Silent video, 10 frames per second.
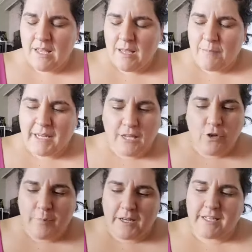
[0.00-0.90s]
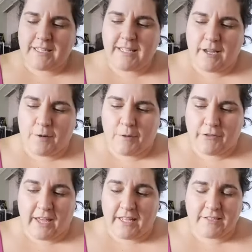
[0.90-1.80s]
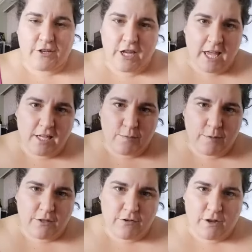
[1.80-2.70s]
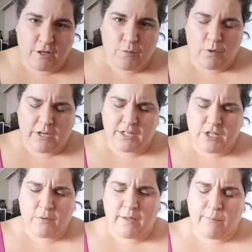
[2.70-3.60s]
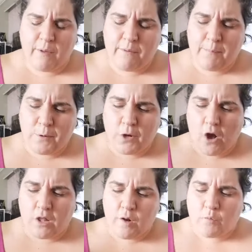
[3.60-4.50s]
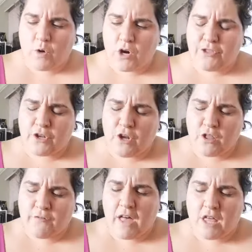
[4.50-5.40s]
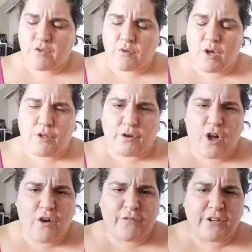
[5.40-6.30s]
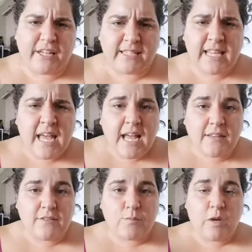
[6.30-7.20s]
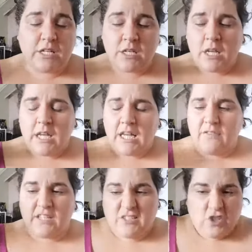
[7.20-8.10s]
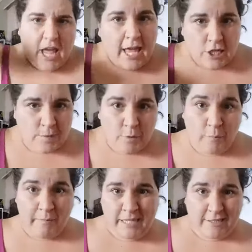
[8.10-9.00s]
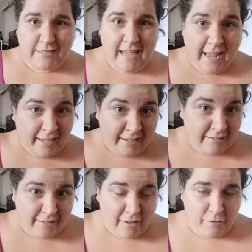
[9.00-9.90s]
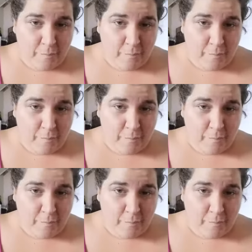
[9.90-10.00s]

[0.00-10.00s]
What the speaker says: But again, your body doesn't care about that. It's going to age whether or not you want it to. And when we put all our worth and all our value and all our confidence in this tangible meat sack of a